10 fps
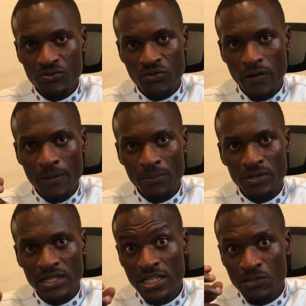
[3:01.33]
is very
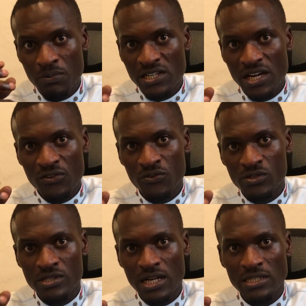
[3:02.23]
important, especially for
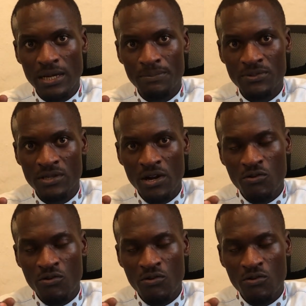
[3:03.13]
startups.